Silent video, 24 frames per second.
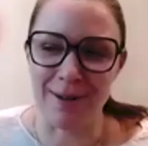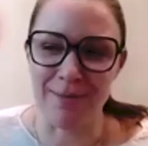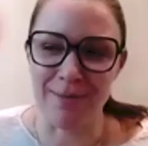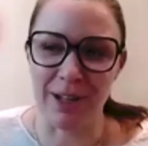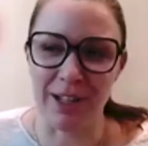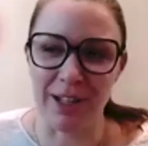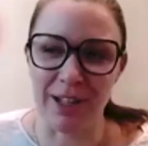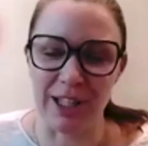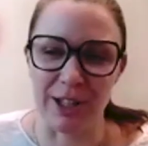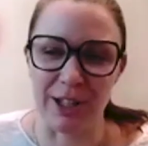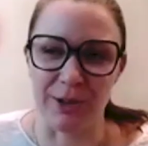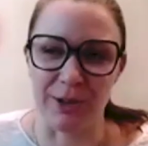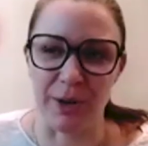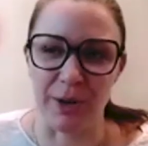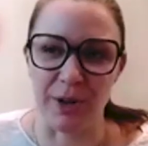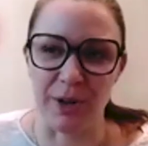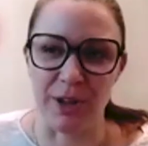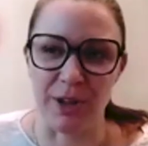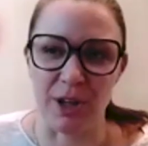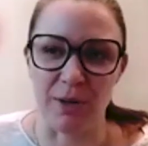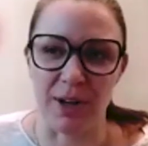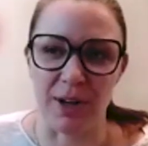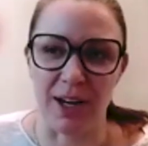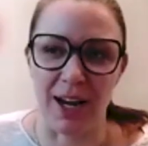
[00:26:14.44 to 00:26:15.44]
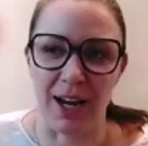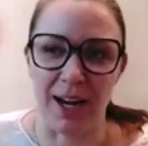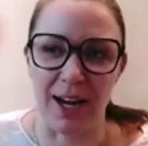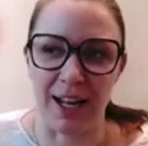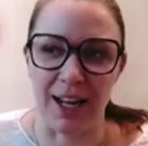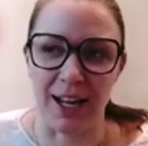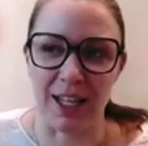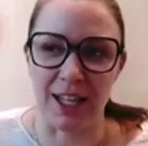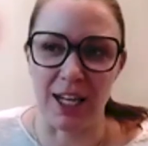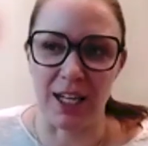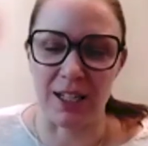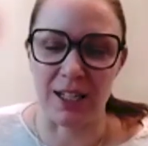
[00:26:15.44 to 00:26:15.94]
I, completely agree with you, and, and
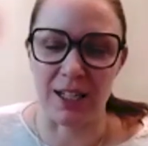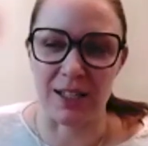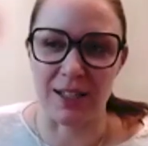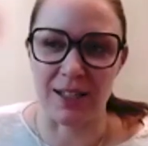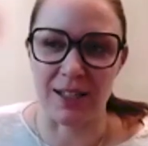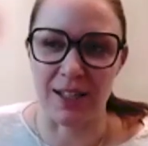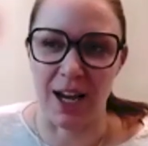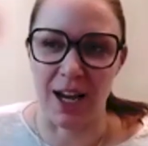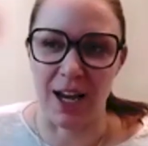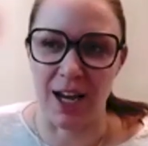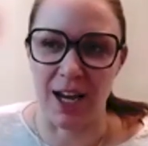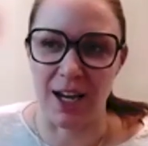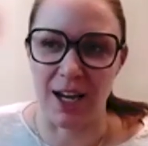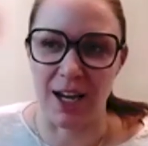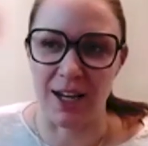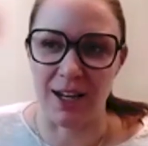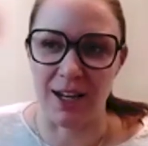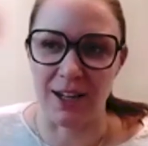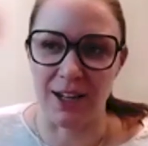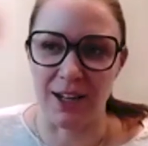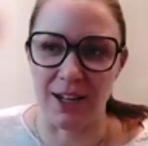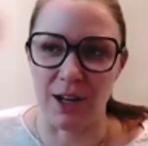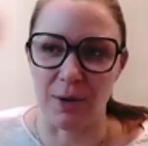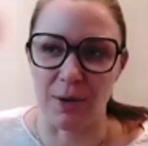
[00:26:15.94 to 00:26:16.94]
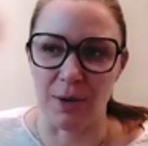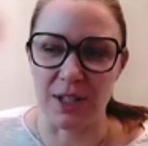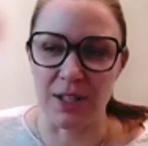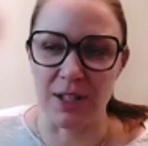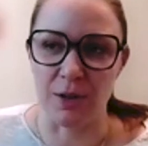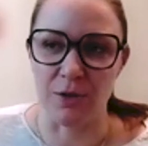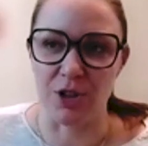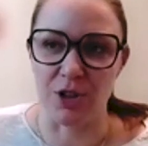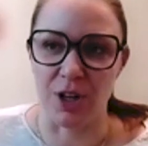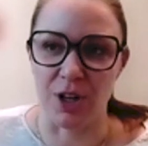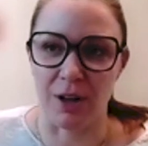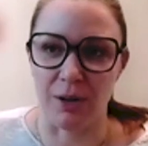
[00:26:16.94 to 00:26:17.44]
I think it's uh, you know it's
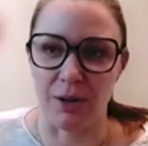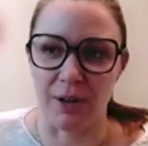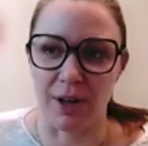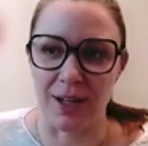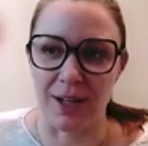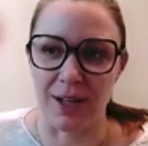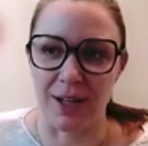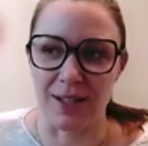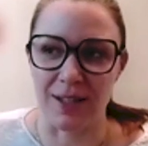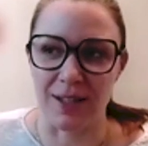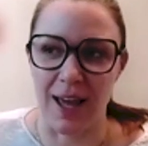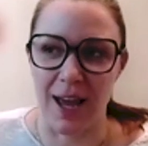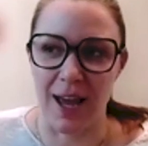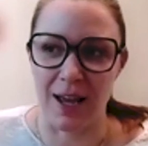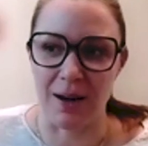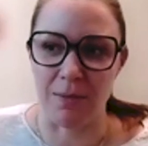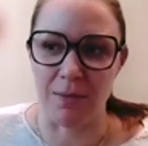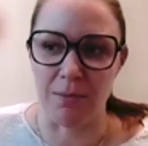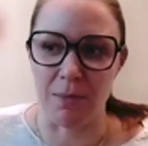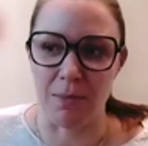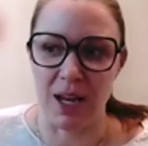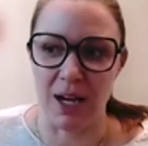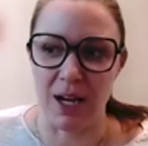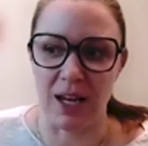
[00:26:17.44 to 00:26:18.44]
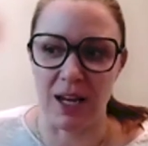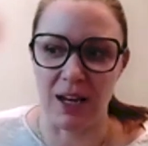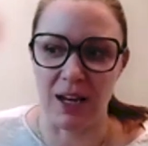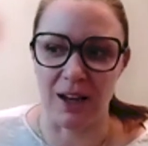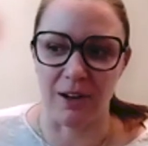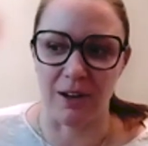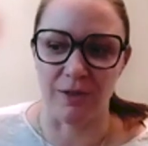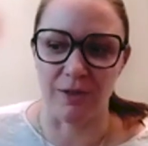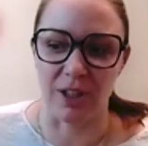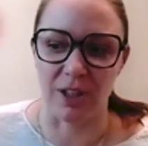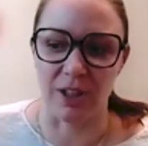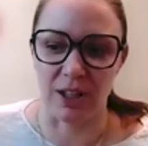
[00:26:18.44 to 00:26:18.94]
so generous that many
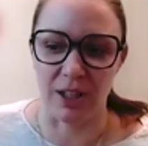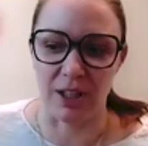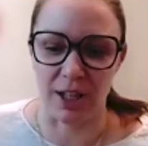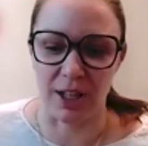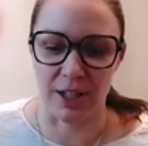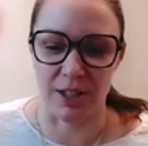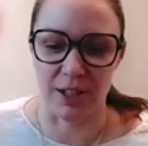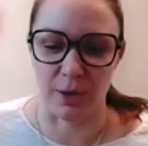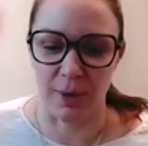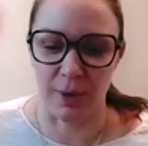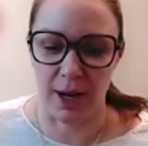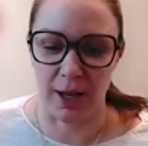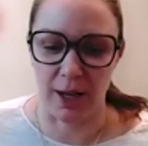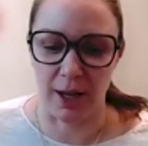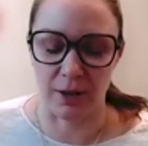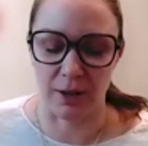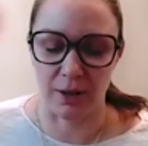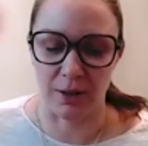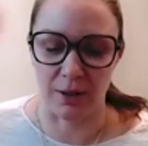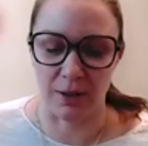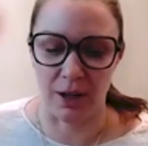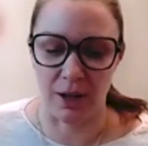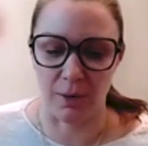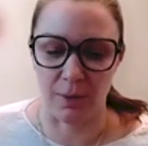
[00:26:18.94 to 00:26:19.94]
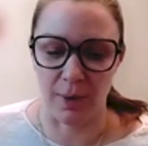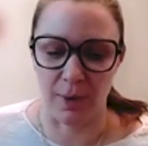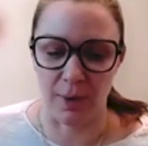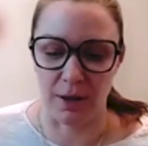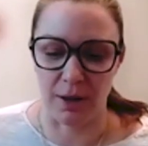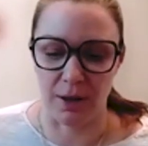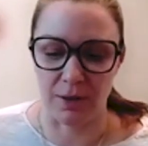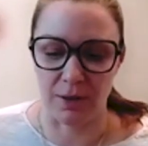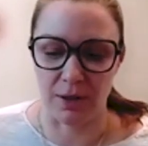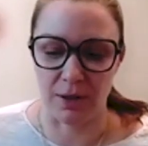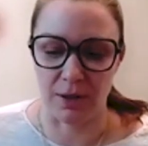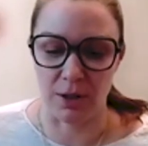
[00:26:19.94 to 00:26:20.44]
of the clinics around
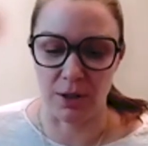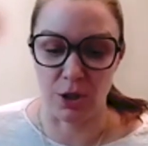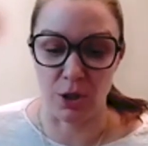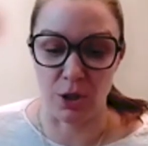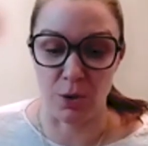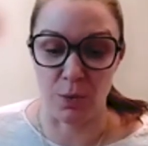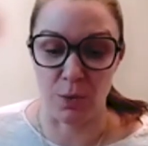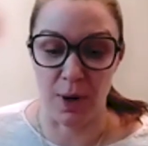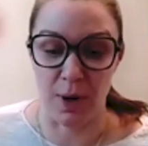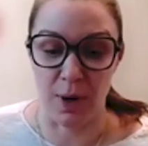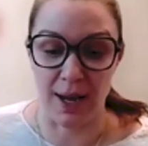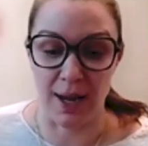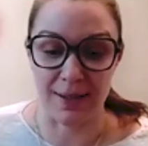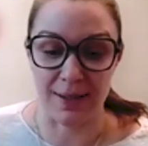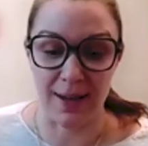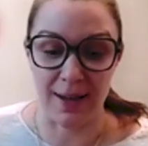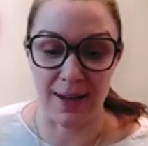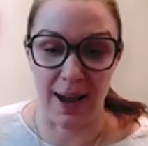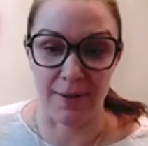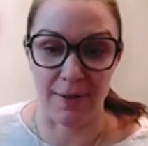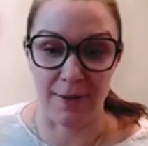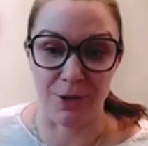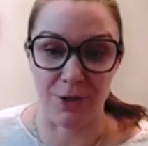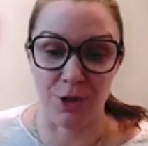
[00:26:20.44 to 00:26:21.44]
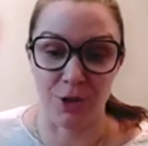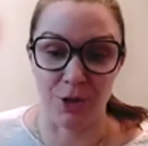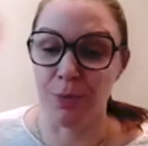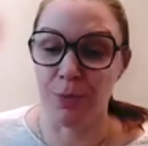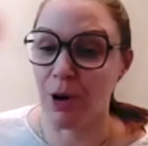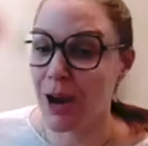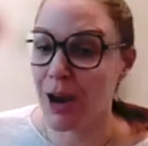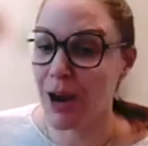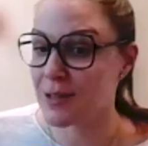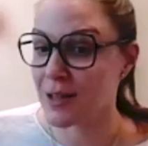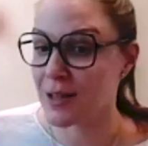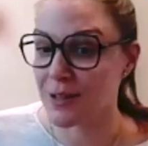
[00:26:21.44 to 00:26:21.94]
around the U.S. have two
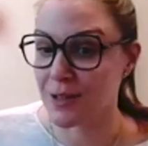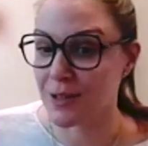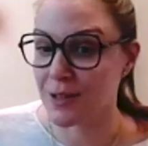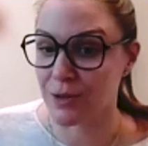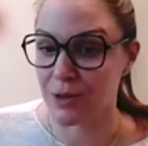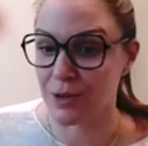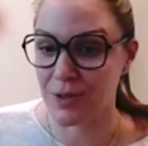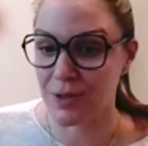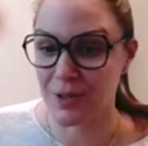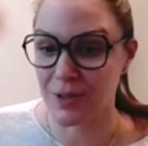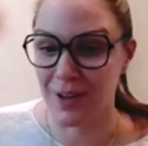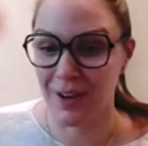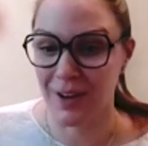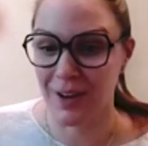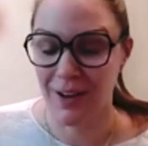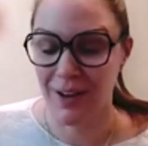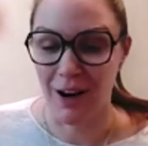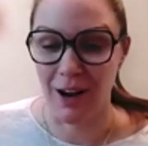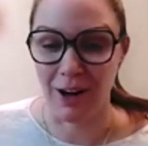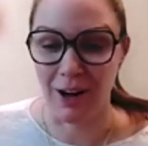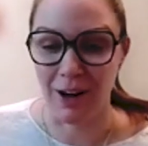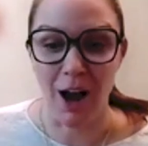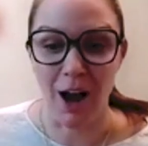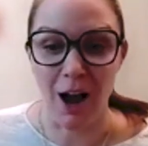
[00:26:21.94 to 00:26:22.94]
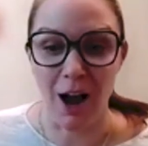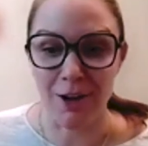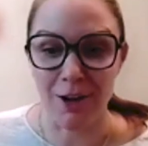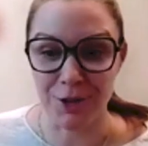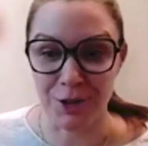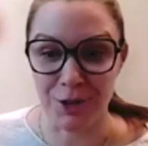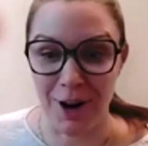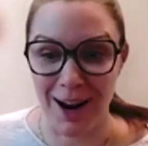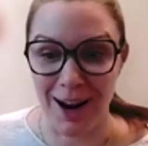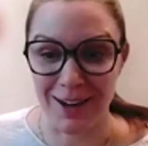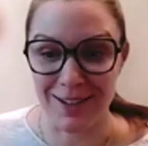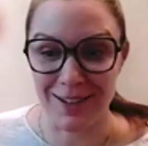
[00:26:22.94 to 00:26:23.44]
processors on
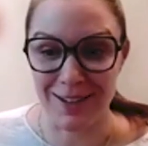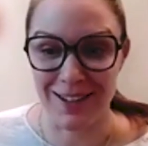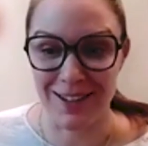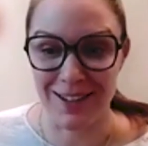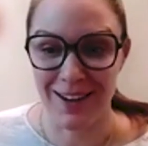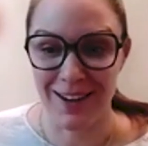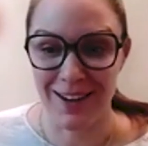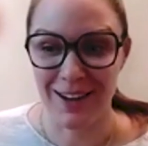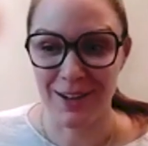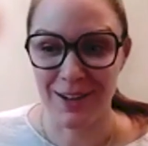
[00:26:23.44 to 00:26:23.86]
contract.